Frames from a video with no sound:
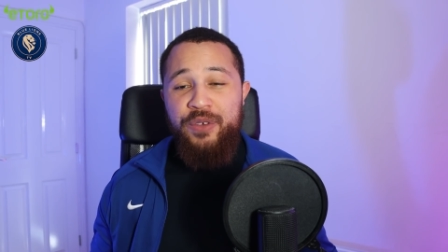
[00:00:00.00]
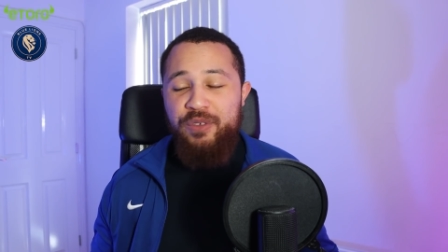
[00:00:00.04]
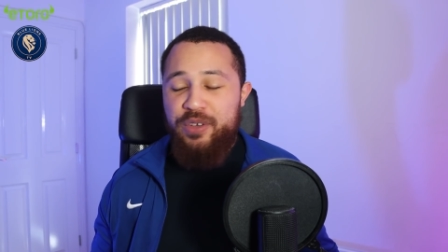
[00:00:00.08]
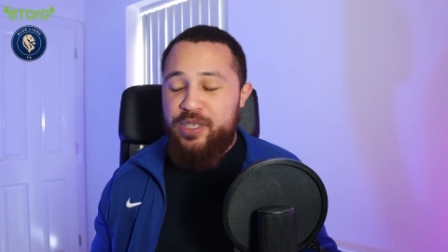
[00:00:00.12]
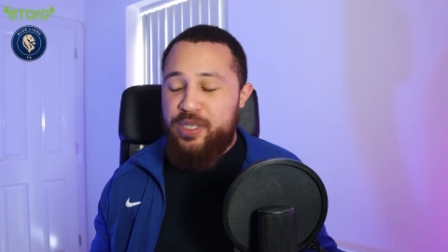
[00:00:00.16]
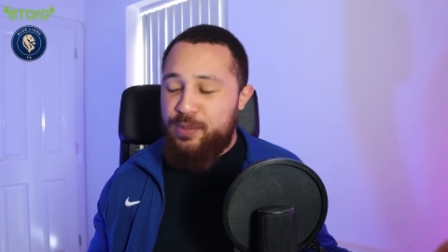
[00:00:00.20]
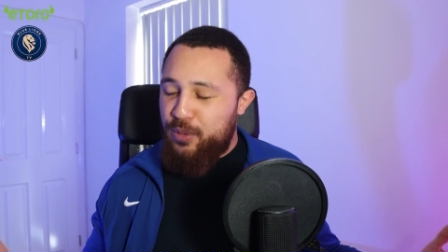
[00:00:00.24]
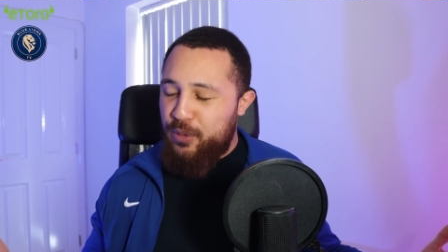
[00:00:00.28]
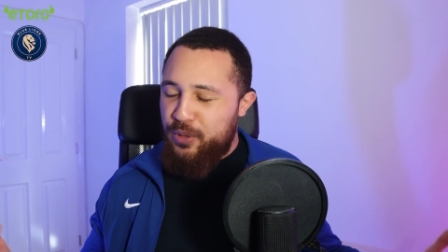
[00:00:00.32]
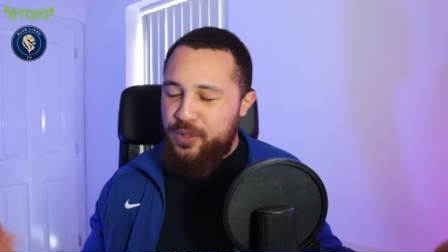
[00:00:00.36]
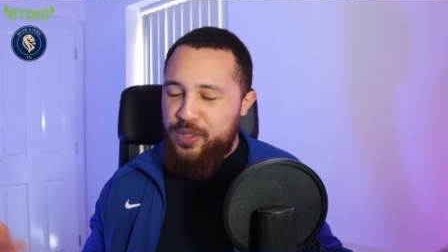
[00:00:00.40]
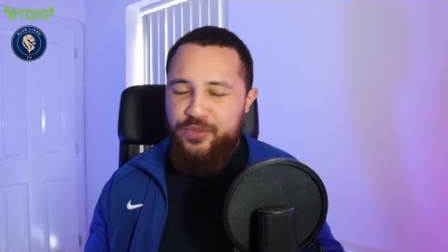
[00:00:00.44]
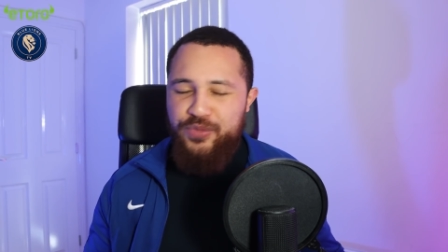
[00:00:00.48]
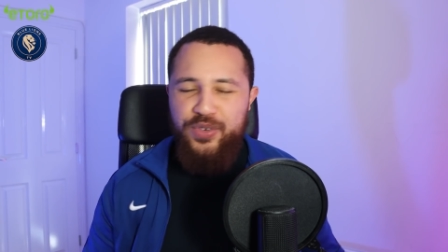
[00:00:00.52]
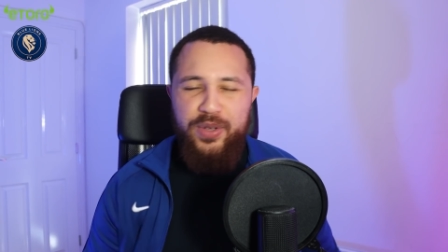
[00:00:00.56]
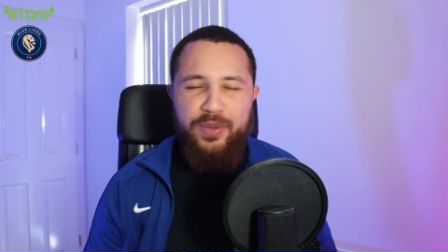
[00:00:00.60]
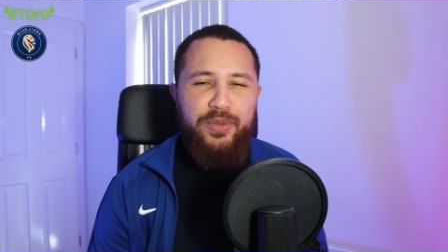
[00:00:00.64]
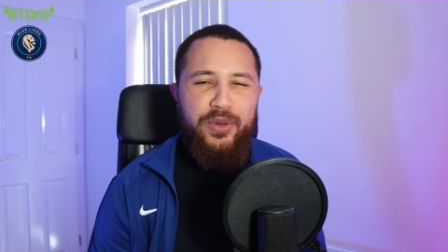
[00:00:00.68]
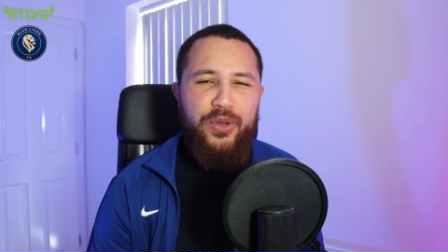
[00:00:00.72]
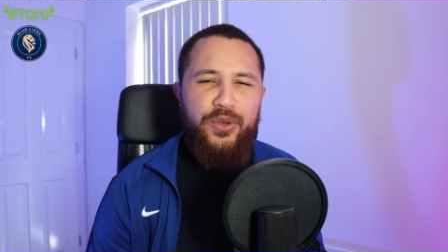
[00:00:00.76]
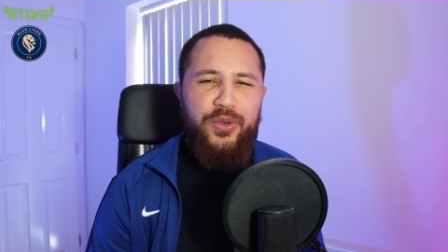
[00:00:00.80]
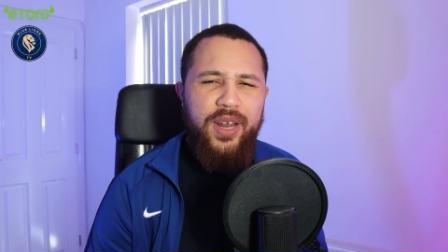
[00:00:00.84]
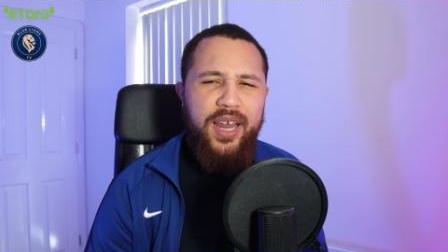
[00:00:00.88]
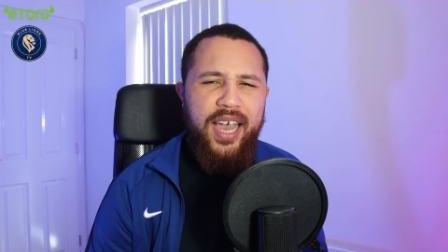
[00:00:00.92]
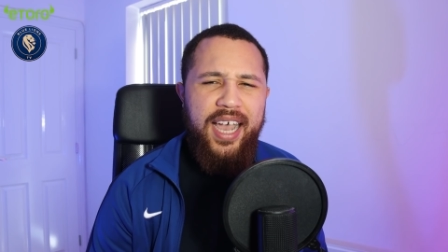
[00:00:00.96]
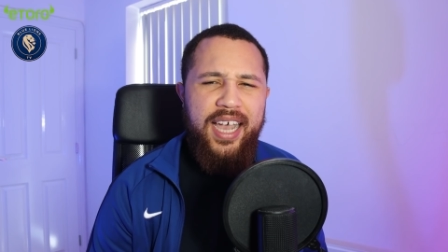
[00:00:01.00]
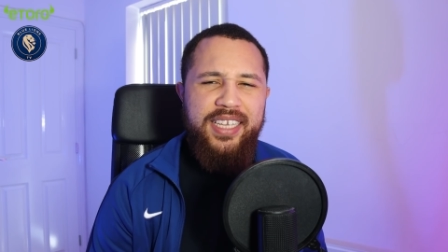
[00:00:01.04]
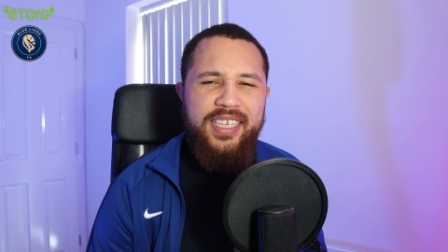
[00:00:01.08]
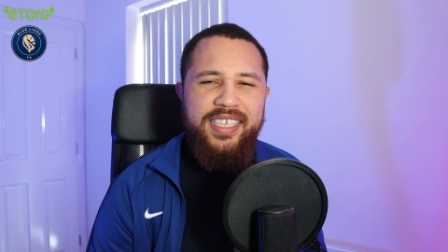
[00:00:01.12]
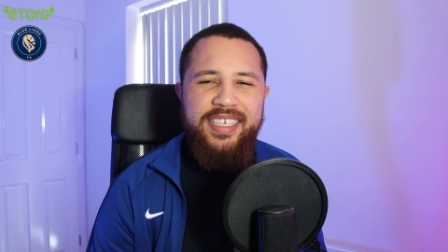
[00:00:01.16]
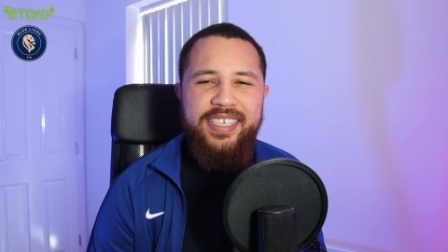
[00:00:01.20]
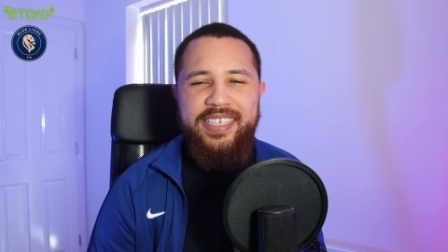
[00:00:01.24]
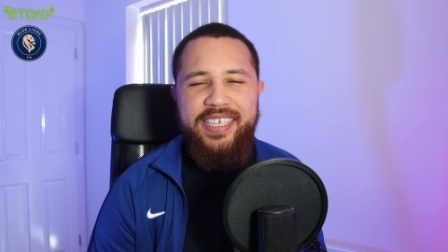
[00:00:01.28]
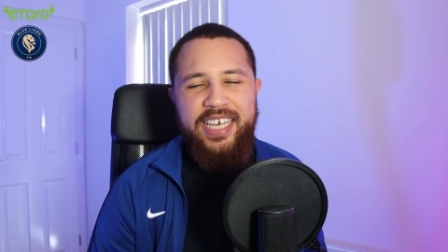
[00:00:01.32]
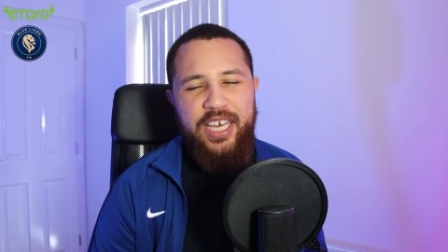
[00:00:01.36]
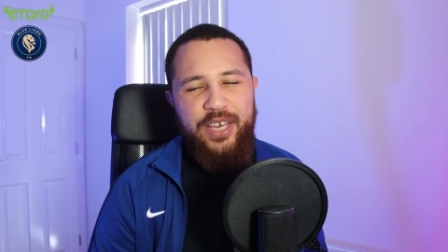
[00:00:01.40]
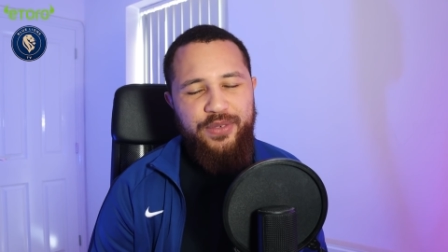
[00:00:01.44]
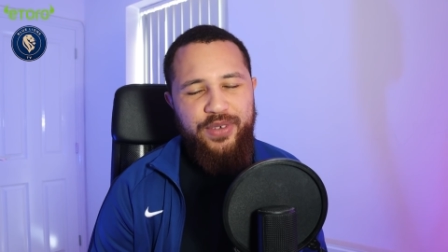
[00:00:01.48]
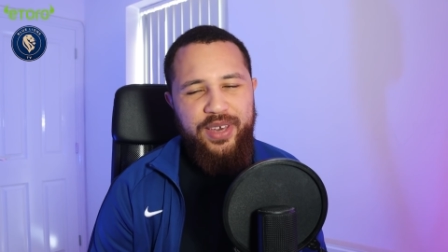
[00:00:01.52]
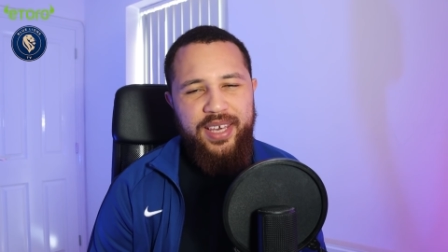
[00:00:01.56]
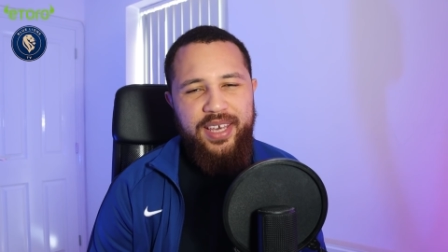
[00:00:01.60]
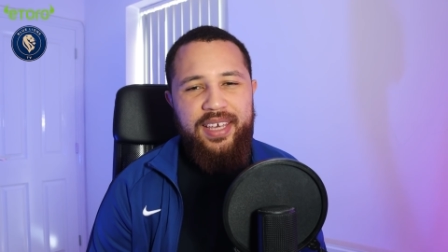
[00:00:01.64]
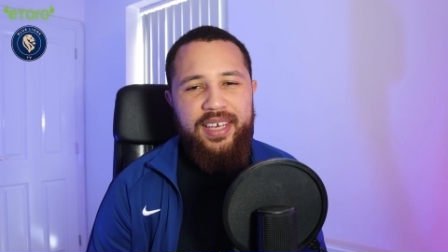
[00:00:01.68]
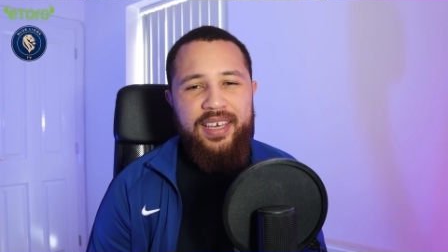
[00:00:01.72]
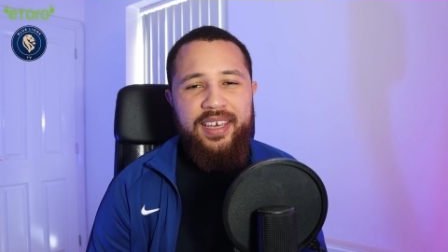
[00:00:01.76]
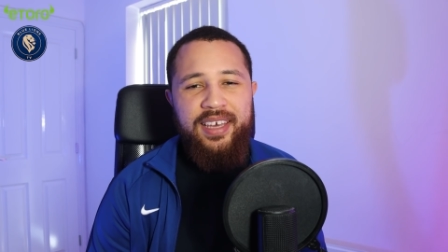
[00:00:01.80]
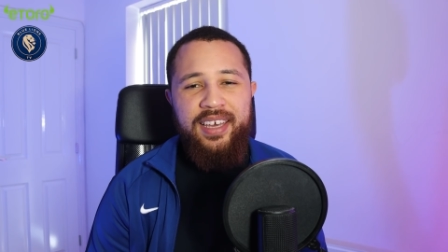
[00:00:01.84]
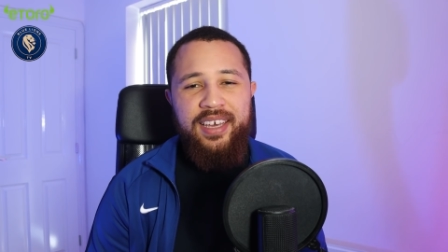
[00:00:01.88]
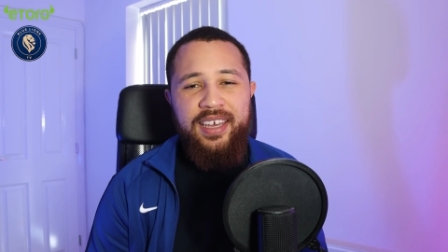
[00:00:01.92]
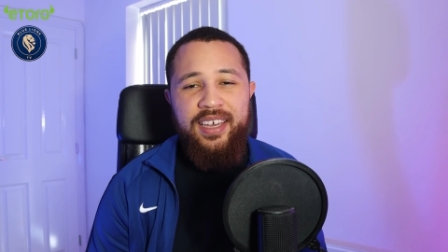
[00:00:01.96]
for sponsoring Blue Lions
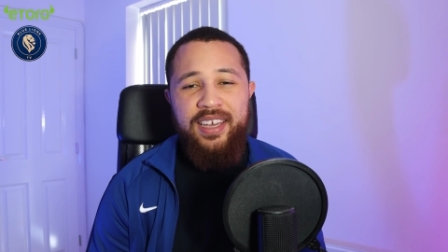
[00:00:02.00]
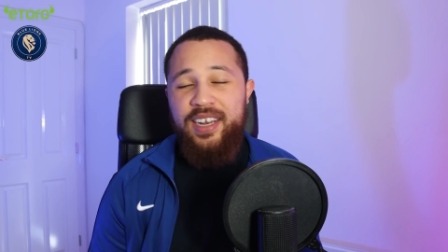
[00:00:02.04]
TV.